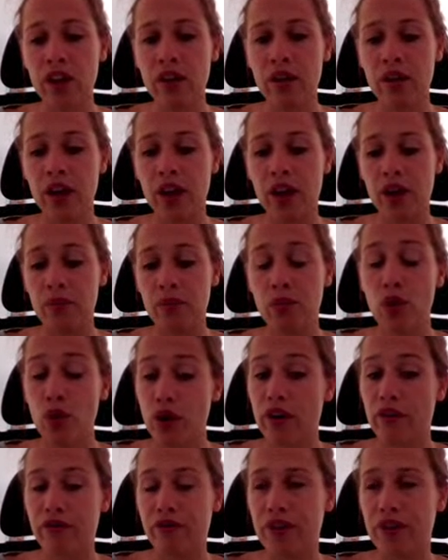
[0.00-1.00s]
more
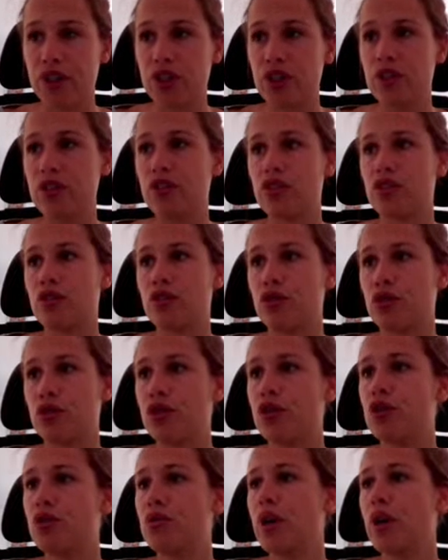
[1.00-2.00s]
efficient to
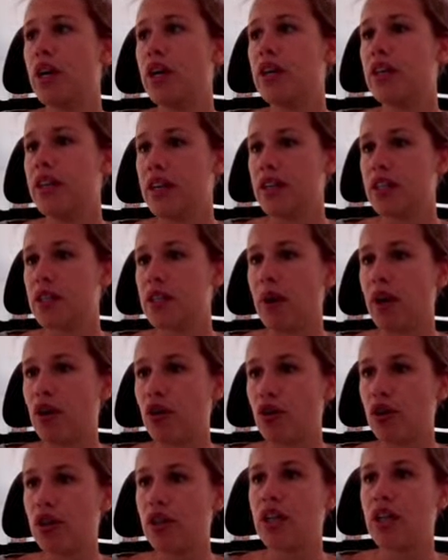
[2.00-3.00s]
know, yes, my
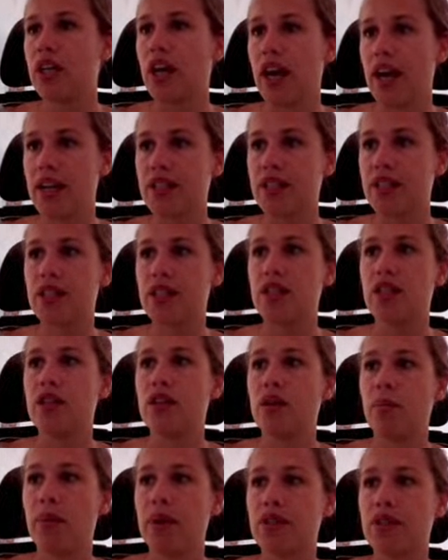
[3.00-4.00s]
colleague has seen the
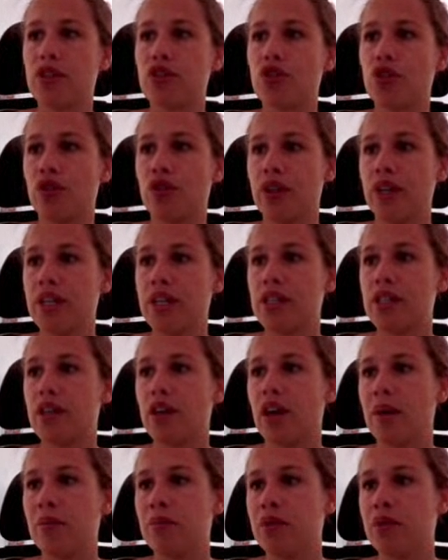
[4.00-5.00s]
message or is
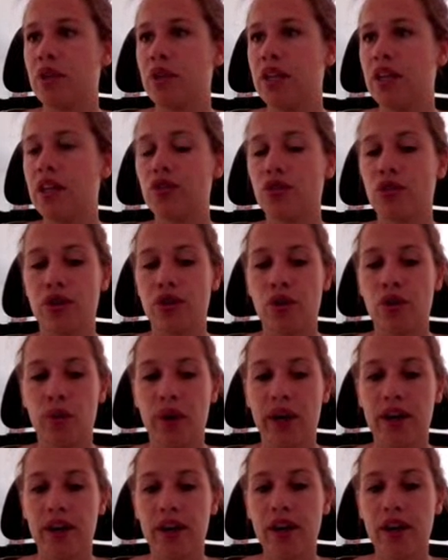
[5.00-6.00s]
updated or
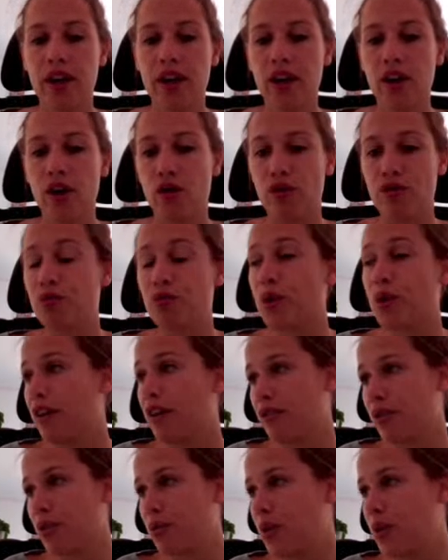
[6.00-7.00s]
aware of
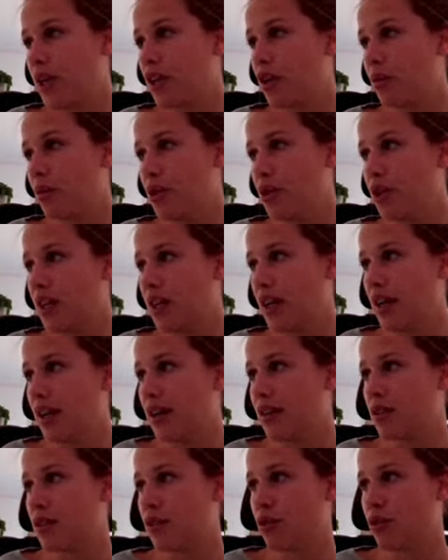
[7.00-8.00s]
whatever we communicated
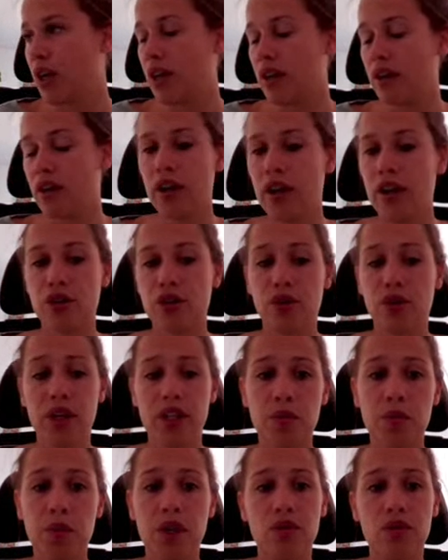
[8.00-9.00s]
together. So that's
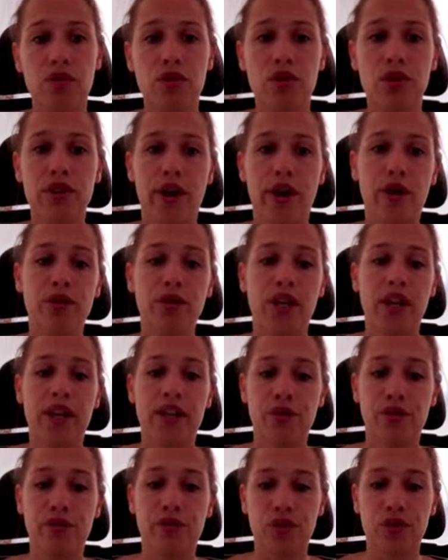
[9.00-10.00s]
being rolled out as
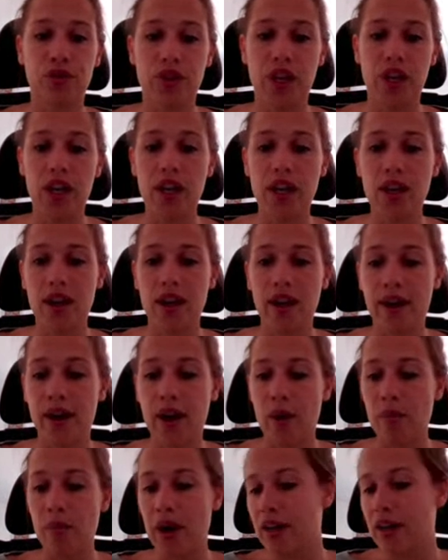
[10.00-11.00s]
of today.
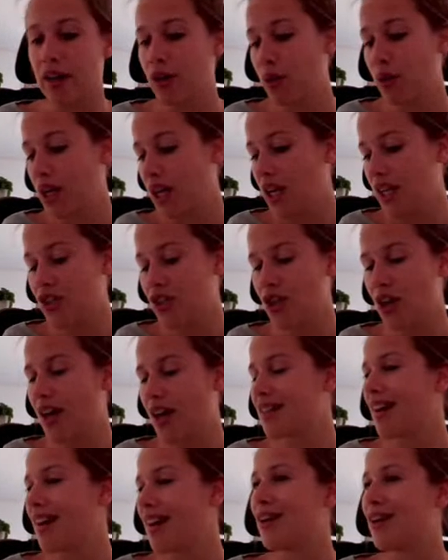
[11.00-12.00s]
I quickly
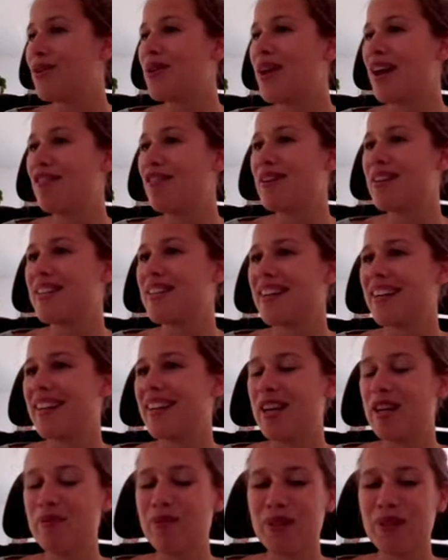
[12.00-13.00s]
checked. I don't have it
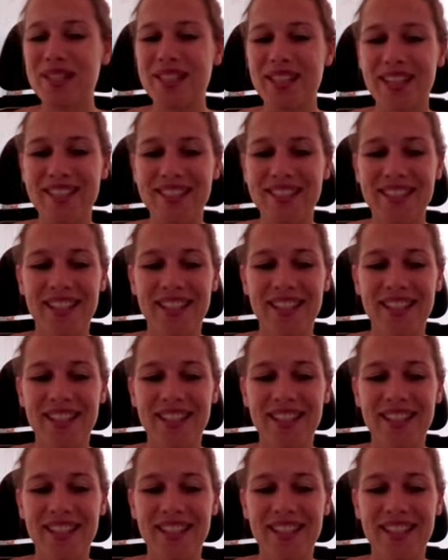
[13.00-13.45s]
enabled yet.